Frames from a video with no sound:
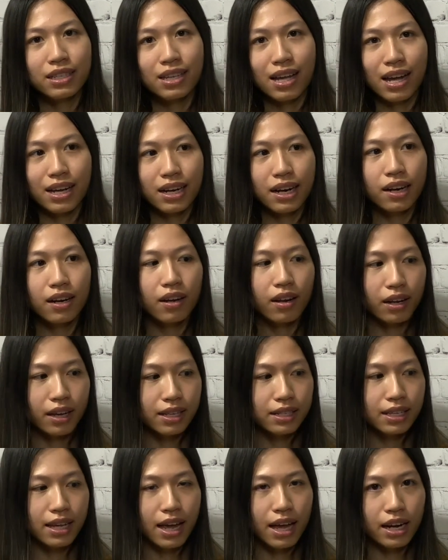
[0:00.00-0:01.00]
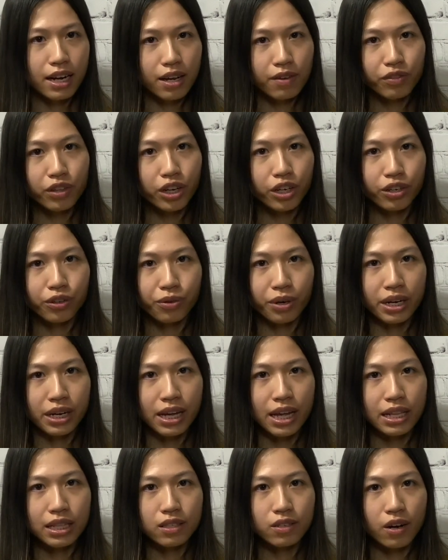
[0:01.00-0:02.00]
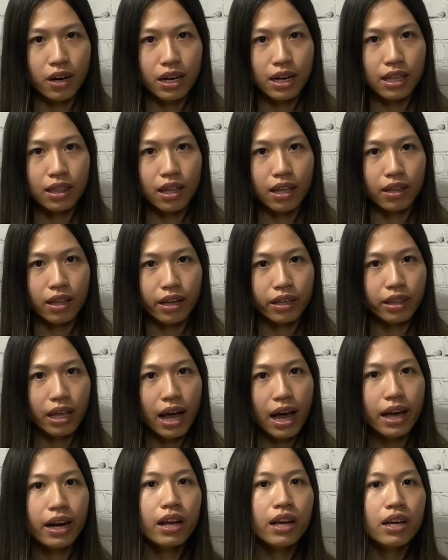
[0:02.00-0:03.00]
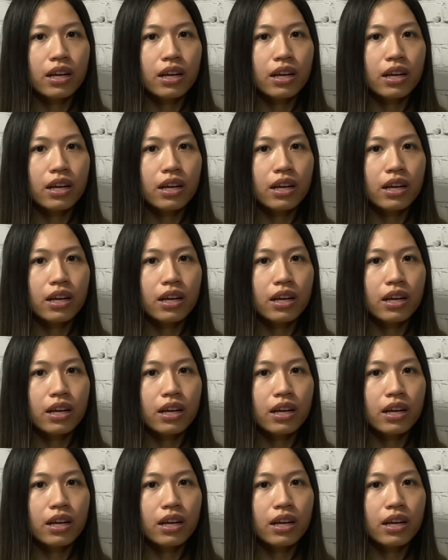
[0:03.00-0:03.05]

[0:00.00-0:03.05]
I didn't look into any of the ingredients or anything like that.